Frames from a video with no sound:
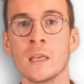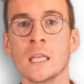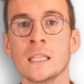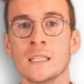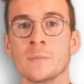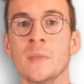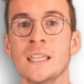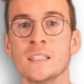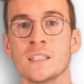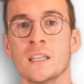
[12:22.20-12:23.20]
This
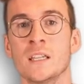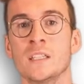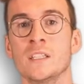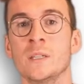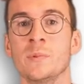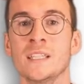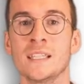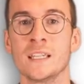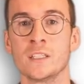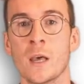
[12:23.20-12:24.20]
means that
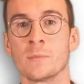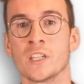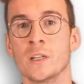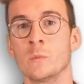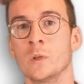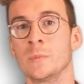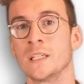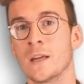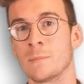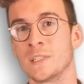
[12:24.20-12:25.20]
GPC adoption will be
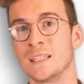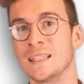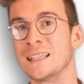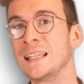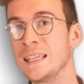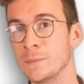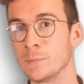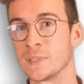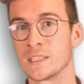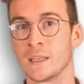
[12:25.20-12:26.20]
adopted in
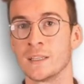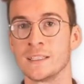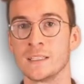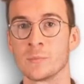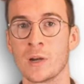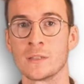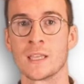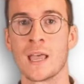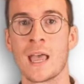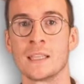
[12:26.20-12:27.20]
leaps as each
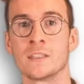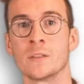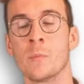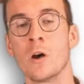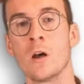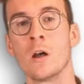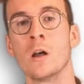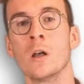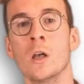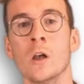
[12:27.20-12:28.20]
browser adds support,
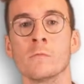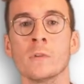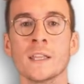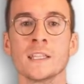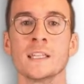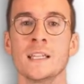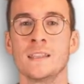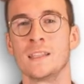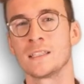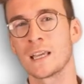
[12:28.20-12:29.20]
rather than in
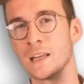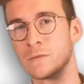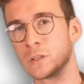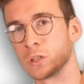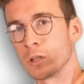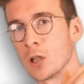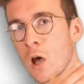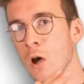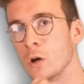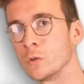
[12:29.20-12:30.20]
this kind of
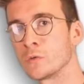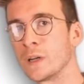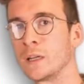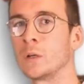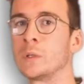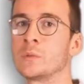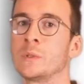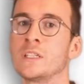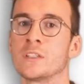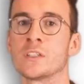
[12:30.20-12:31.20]
slow trickle which we
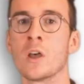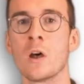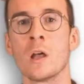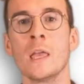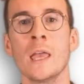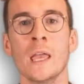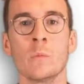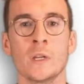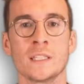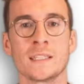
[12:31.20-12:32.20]
just saw, in
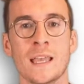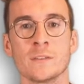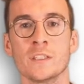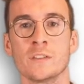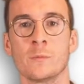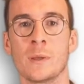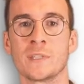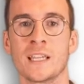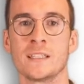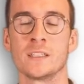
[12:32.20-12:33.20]
which thousands of
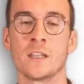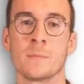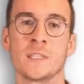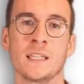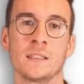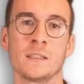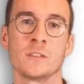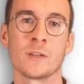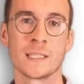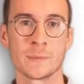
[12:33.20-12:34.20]
websites adopted the
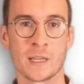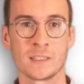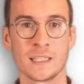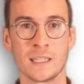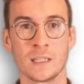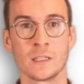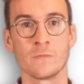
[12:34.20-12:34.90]
transparency and